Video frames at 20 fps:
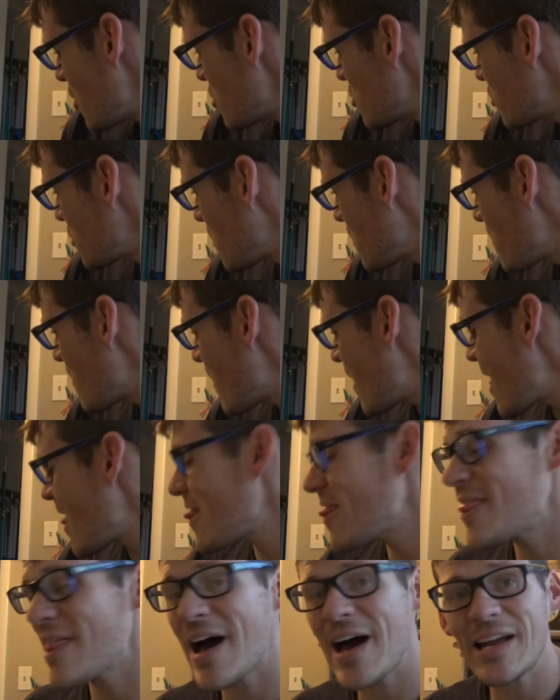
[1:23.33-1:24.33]
So
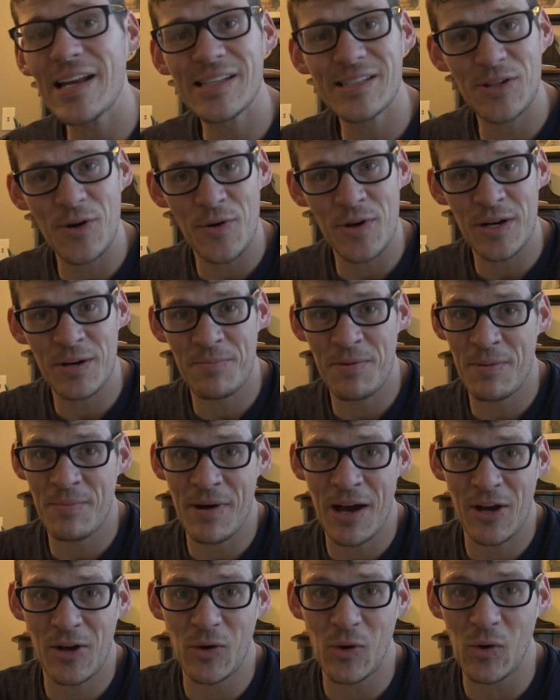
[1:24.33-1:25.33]
that is going to be
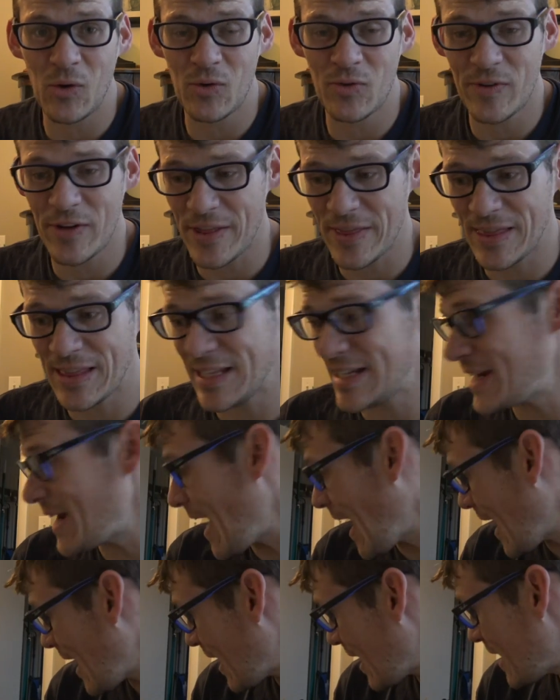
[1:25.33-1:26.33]
my goal for the
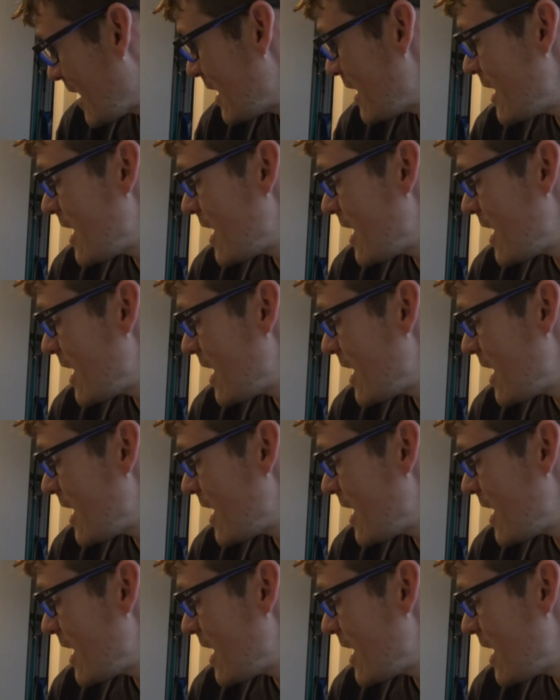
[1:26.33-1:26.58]
day,